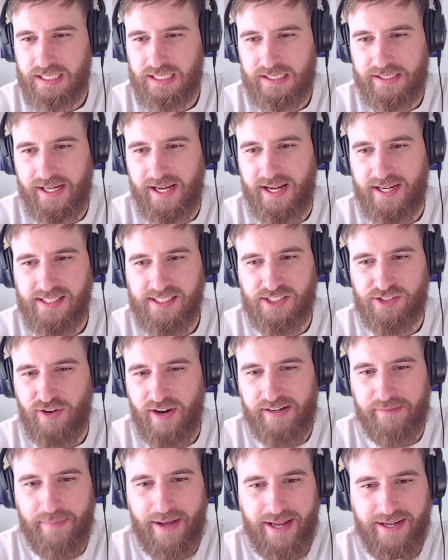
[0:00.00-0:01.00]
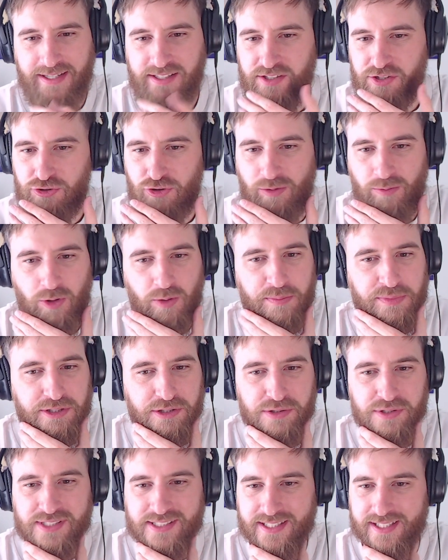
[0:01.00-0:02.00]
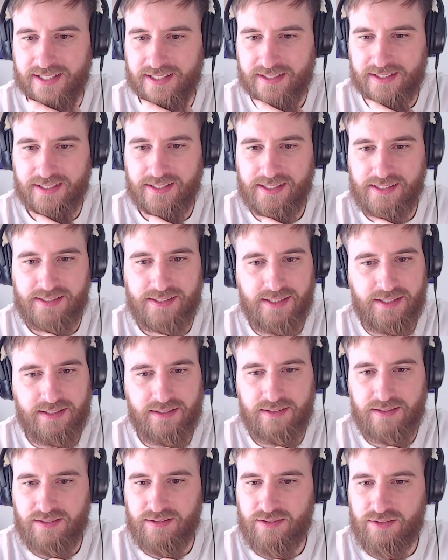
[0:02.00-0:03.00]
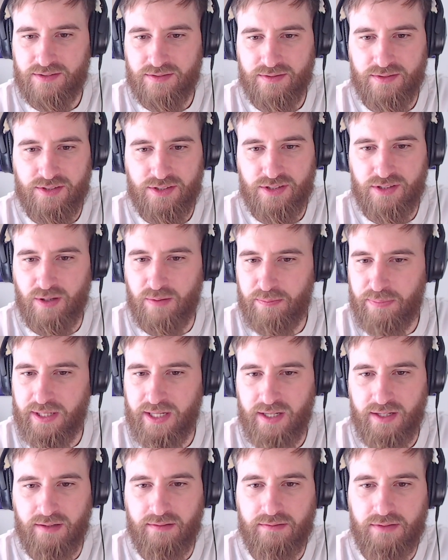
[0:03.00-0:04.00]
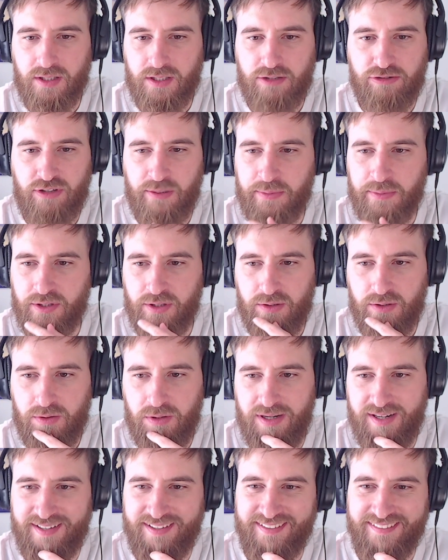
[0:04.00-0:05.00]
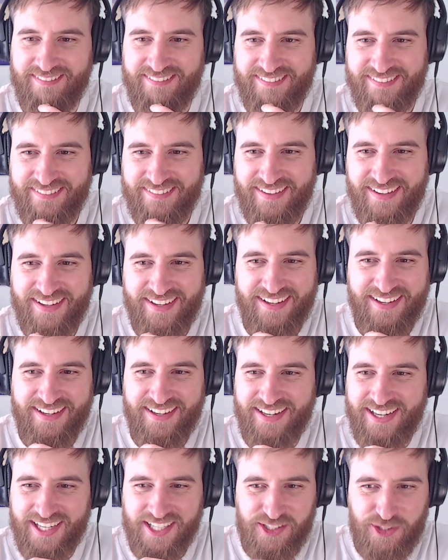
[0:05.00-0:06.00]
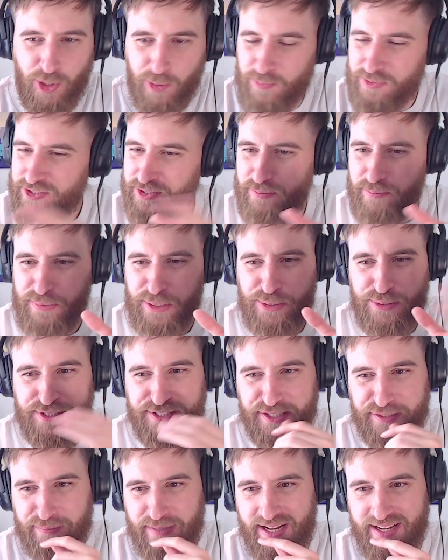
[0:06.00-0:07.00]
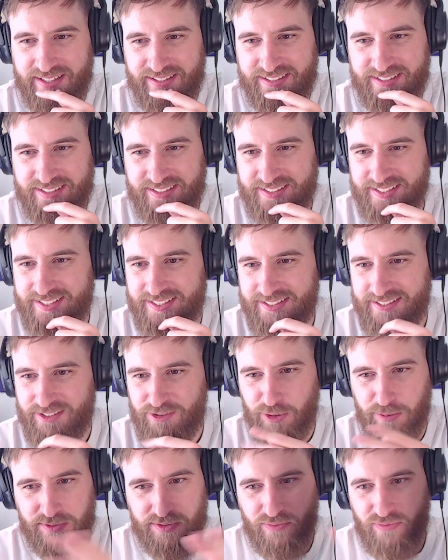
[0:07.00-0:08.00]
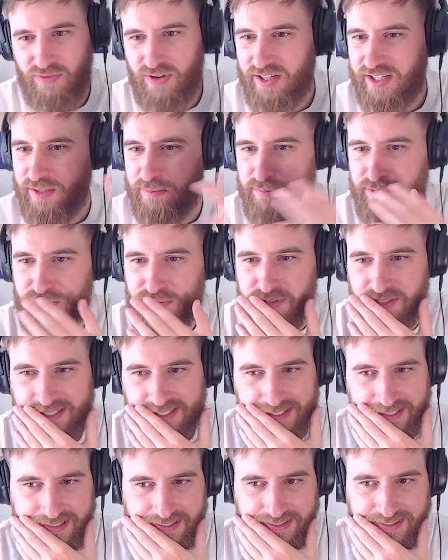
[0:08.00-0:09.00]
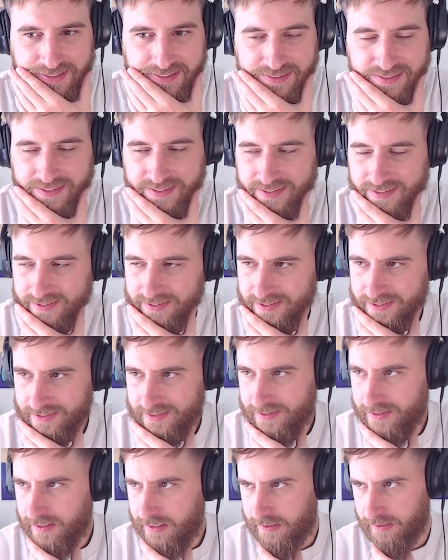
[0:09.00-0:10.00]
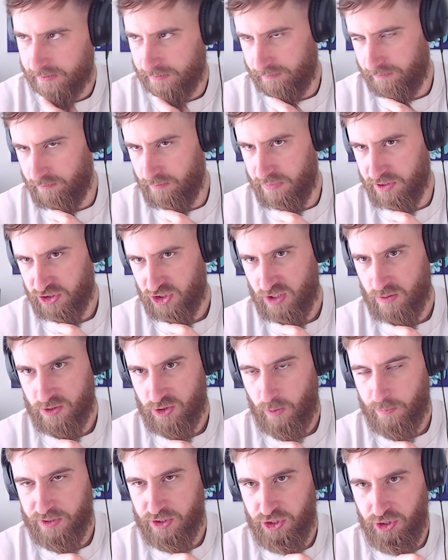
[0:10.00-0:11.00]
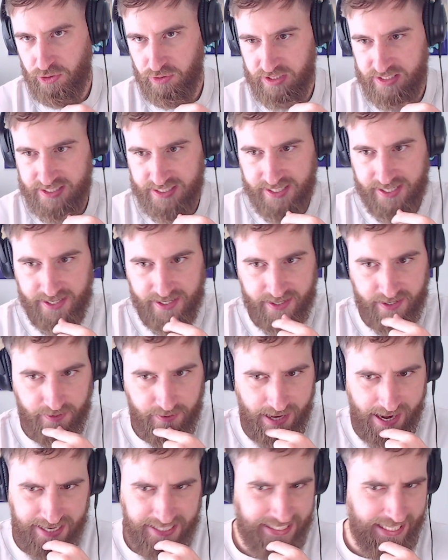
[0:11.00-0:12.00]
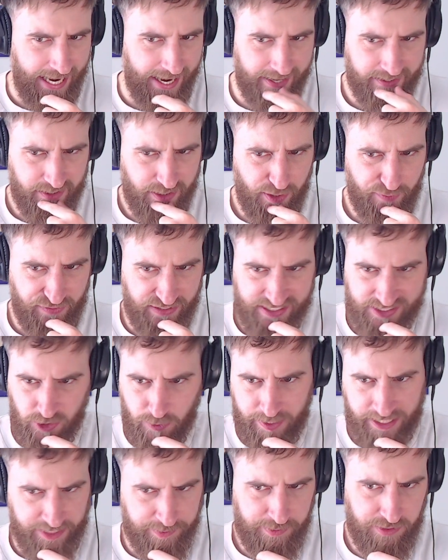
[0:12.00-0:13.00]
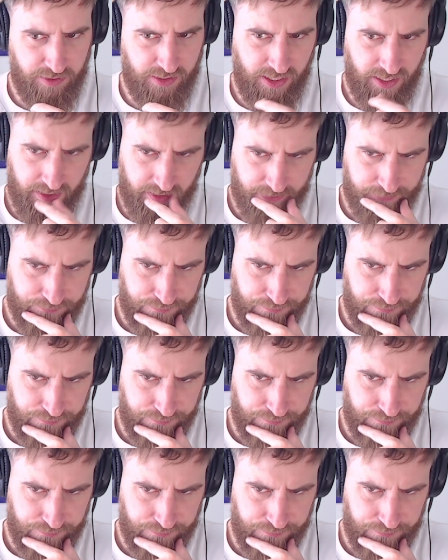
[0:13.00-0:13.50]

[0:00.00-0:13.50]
Yeah, he's great, man. He needs to drop more music. He needs to stop being a criminal. Drop some music, man. Drop some fucking music. So much opportunity here. AK, I don't know if he still makes music.